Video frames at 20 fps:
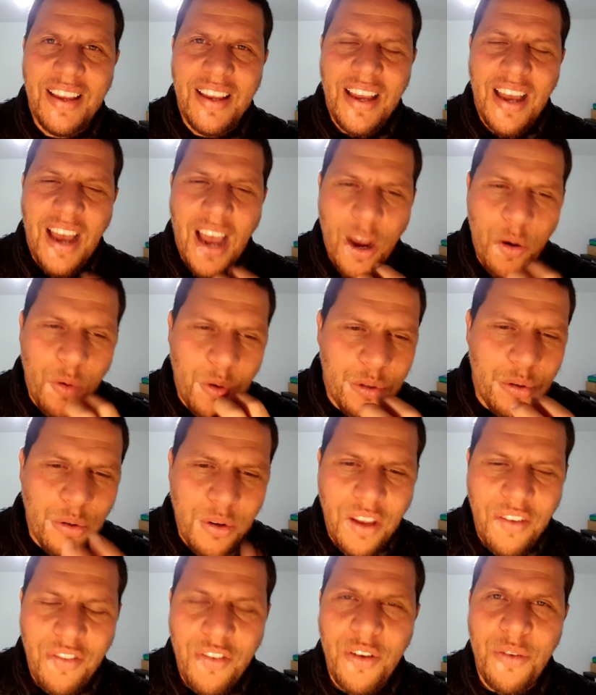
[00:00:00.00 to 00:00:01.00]
I want to
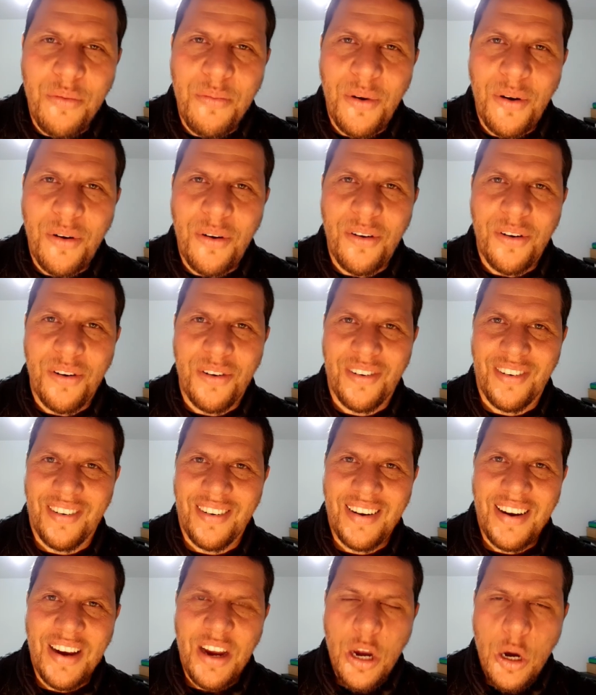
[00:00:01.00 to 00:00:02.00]
give you more.
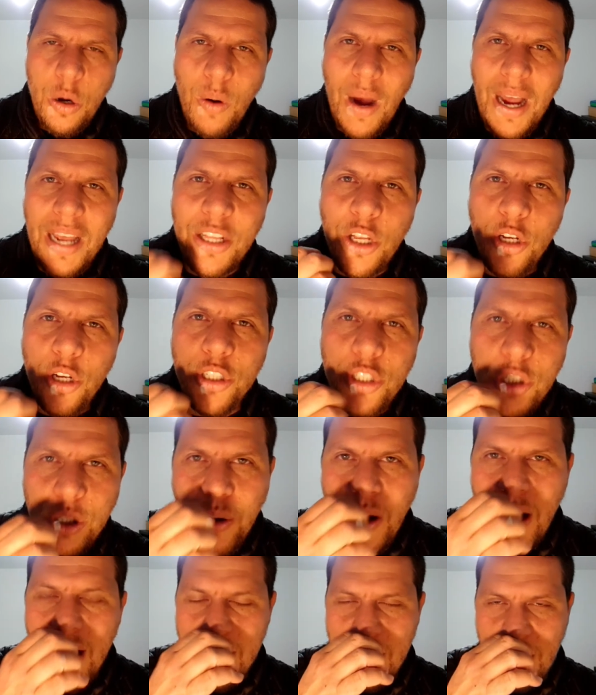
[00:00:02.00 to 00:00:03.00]
Why don't you
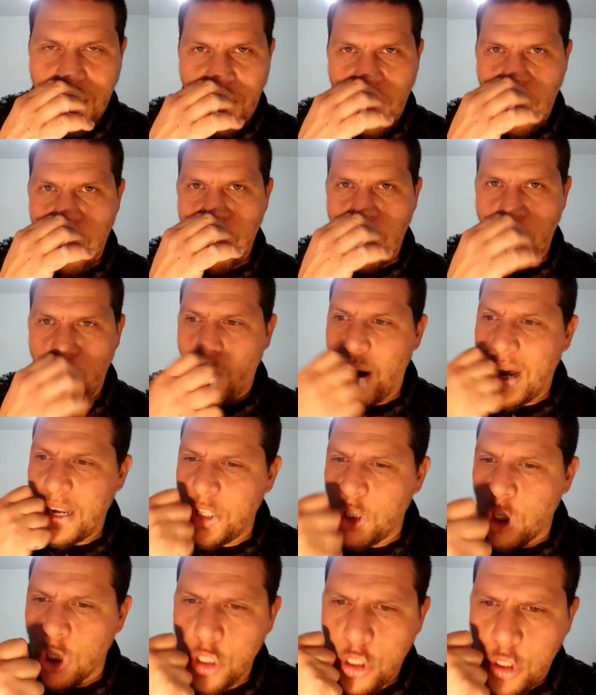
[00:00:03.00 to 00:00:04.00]
ask for more? Why
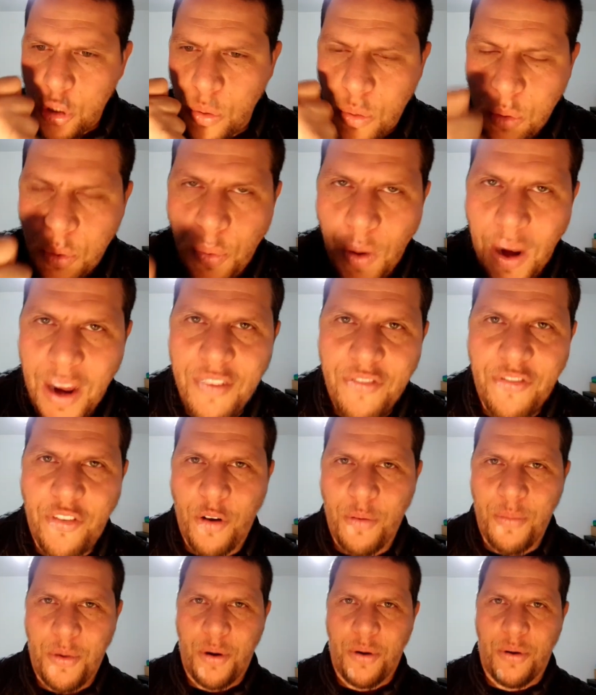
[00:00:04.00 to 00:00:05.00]
don't you crave for
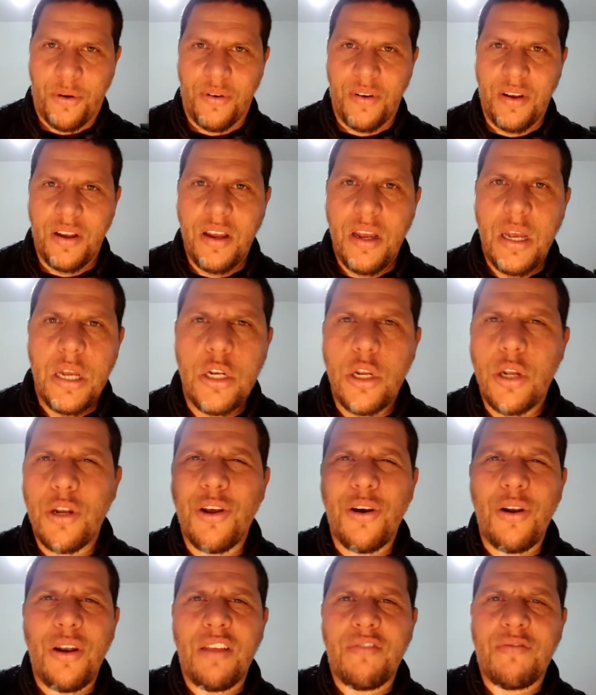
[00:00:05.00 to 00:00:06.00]
more? No,
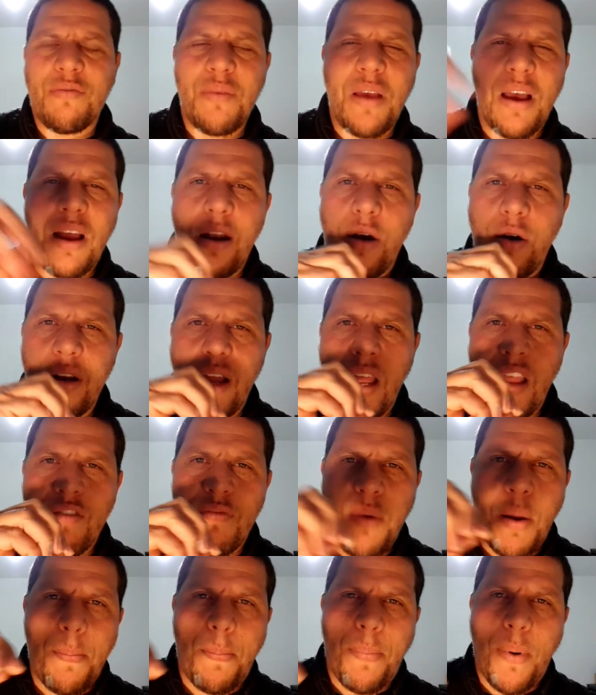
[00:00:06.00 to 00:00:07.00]
no, leave me alone. I have
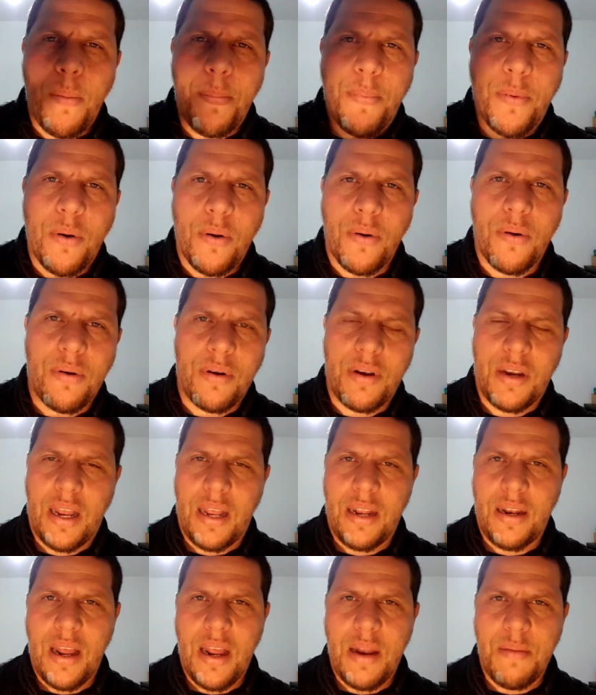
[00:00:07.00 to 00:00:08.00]
my popcorn
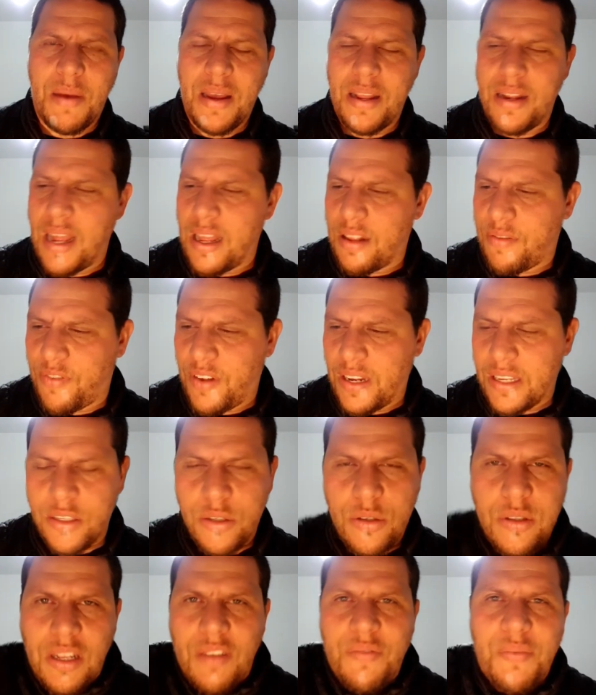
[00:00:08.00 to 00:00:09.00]
and, and my Netflix.
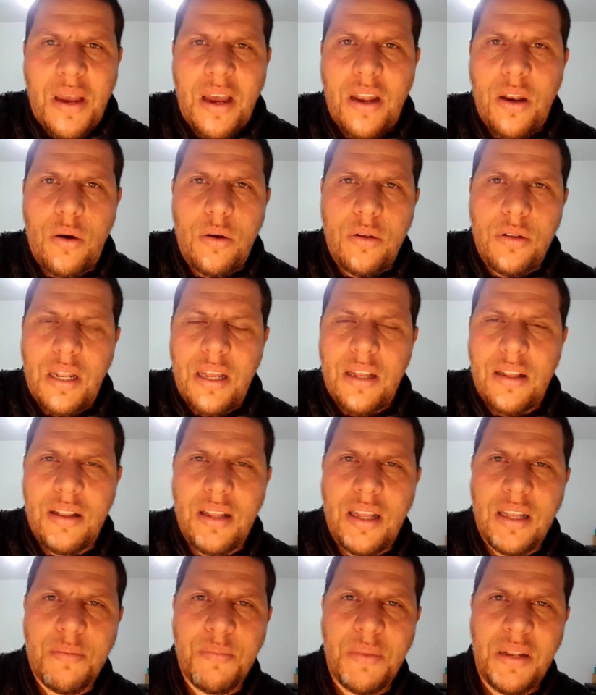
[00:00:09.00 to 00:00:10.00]
Leave me alone. Let,
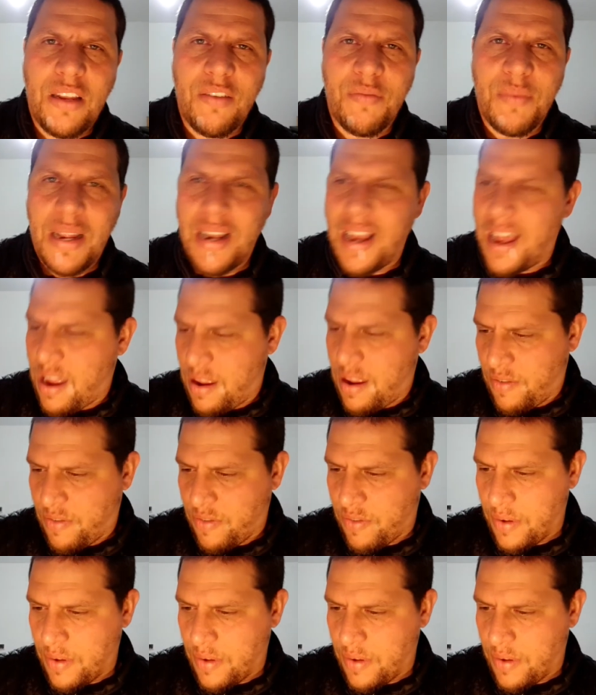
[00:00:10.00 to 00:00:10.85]
let me live my life.